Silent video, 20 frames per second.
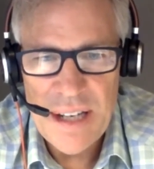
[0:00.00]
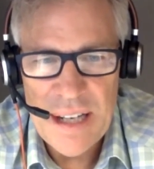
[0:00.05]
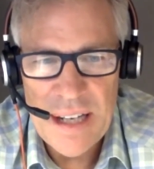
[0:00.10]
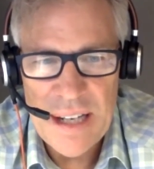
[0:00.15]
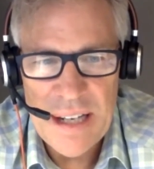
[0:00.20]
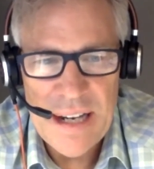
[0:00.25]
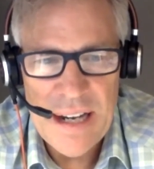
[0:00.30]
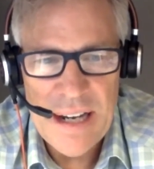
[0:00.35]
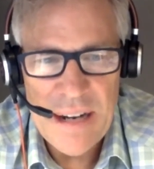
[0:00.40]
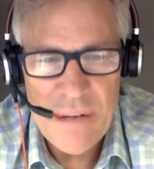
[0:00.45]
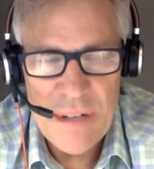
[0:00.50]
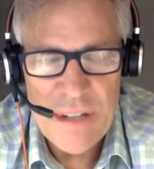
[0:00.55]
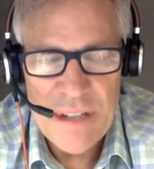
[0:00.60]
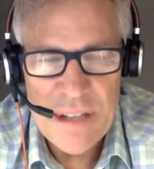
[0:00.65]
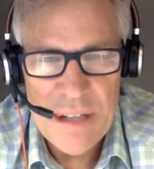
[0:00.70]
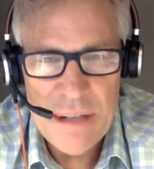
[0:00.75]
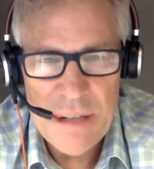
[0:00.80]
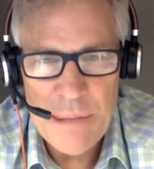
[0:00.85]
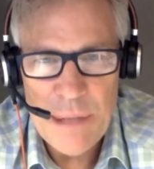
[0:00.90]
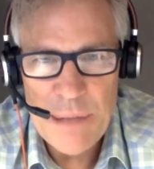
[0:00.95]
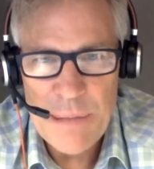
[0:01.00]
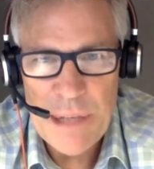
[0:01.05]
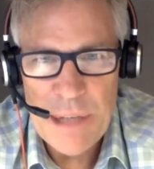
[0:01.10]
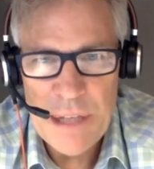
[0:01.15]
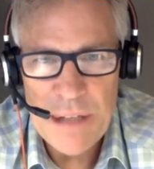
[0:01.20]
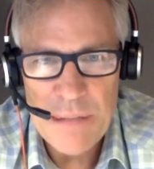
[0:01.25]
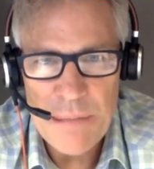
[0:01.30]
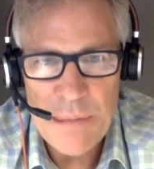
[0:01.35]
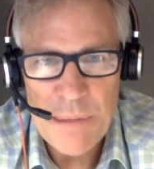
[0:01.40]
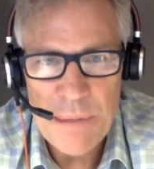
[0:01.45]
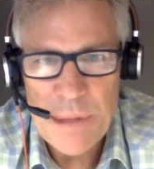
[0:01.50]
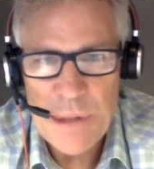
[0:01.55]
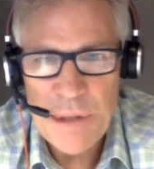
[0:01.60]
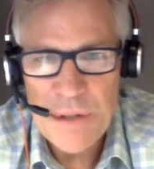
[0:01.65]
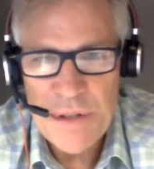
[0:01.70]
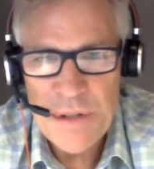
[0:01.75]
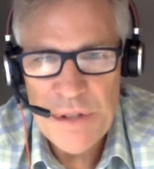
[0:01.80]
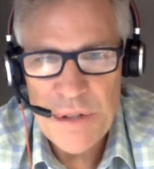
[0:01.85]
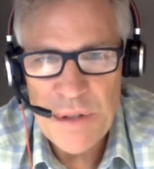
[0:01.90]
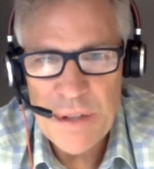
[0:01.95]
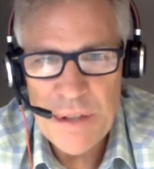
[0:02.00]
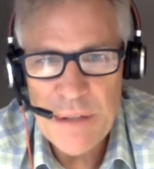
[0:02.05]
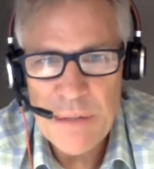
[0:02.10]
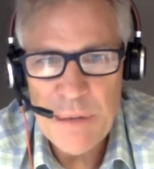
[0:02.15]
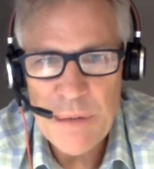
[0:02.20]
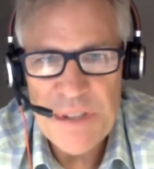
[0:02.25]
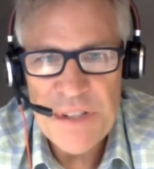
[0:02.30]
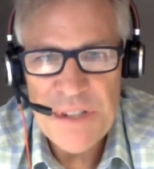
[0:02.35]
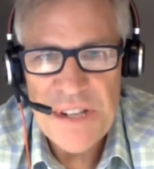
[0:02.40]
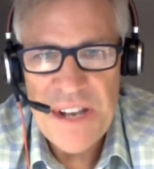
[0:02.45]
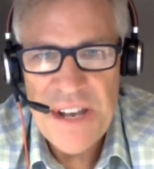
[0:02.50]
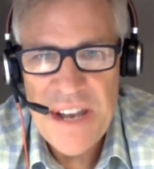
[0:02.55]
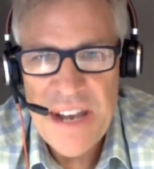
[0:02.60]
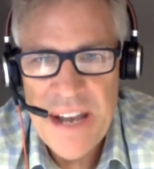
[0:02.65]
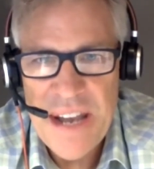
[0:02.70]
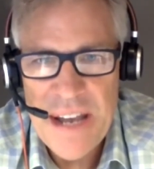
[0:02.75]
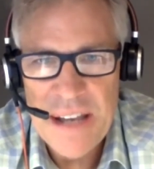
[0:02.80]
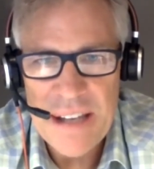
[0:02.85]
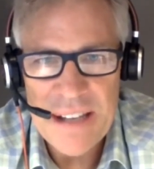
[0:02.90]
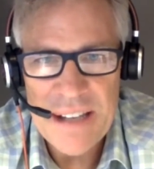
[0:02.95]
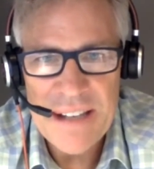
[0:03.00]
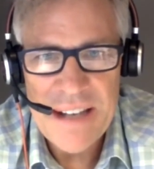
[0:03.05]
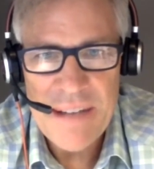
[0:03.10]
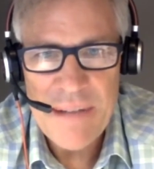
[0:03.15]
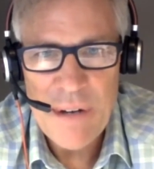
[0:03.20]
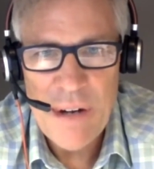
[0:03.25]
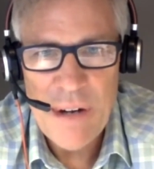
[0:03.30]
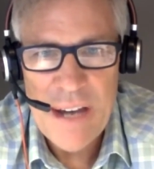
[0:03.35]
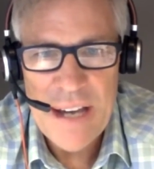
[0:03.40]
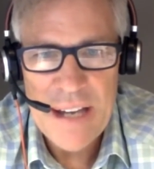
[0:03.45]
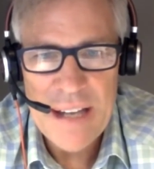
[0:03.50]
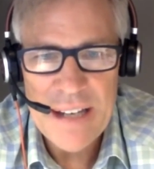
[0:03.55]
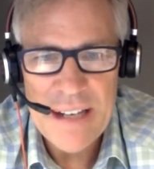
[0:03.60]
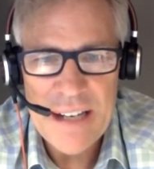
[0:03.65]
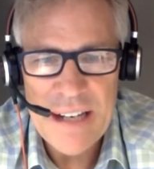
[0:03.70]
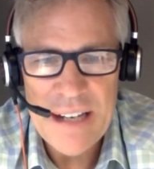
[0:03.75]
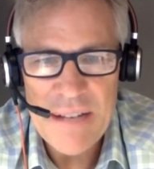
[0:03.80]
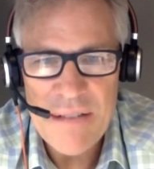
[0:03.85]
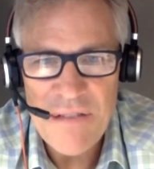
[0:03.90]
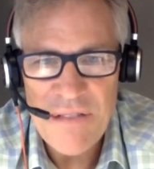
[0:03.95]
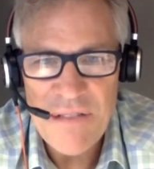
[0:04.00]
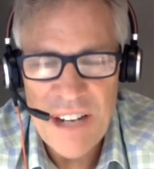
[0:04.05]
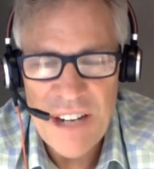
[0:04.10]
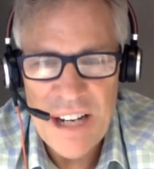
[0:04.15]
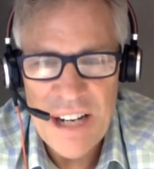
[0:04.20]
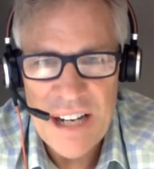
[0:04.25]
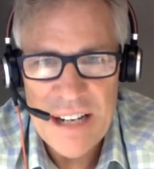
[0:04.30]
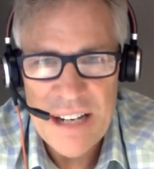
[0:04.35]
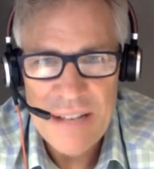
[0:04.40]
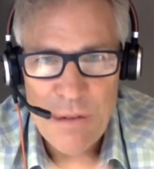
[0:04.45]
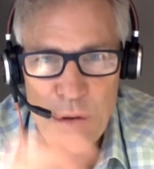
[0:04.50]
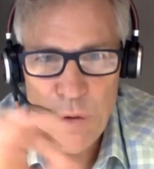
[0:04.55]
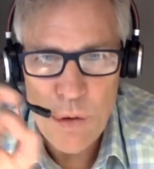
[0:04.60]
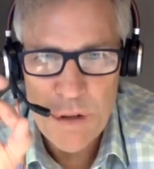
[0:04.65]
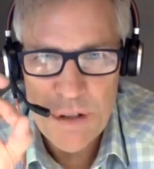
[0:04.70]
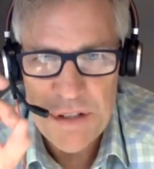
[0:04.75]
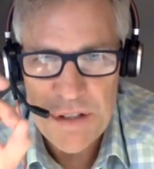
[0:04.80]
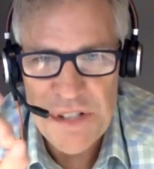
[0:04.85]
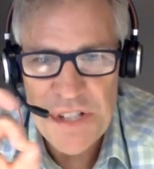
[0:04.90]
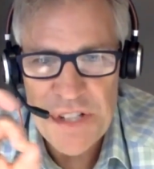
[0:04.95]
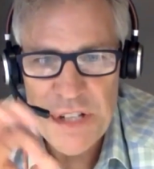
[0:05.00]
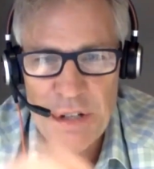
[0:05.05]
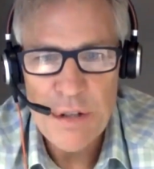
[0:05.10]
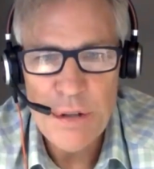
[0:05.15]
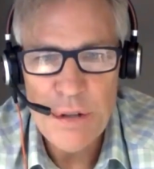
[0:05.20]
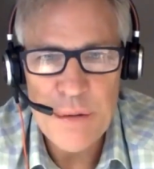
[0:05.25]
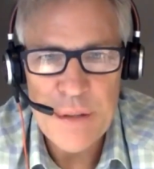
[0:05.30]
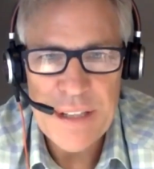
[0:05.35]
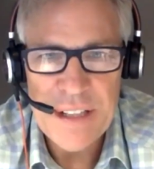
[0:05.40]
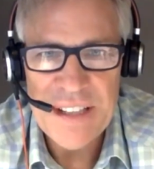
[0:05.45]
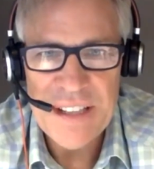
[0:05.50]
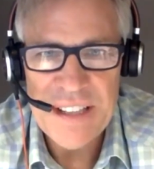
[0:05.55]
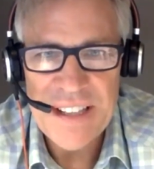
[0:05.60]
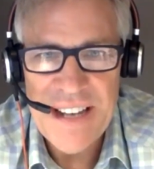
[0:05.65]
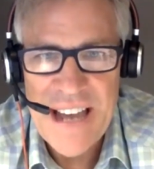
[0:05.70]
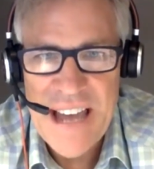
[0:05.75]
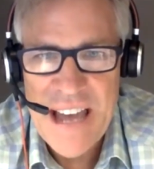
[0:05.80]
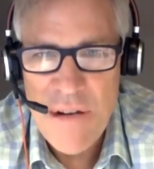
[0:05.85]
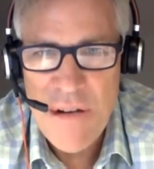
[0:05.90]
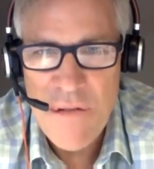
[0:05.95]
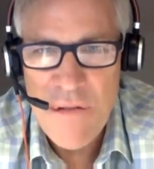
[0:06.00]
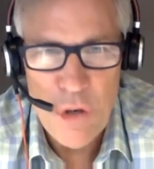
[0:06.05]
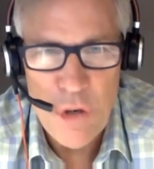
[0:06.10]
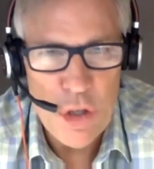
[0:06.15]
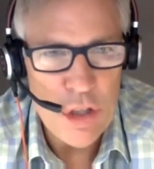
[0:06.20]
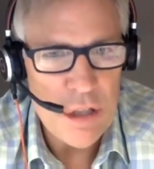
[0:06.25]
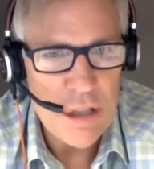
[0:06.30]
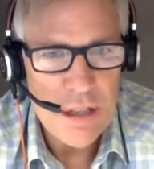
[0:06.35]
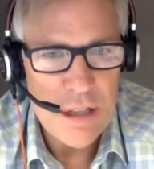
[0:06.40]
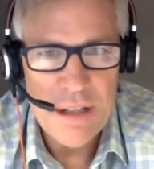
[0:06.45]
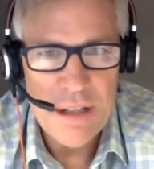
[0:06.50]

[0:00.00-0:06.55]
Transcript: And every time I made a proposal, it never had a 5 or a 0 in it ever.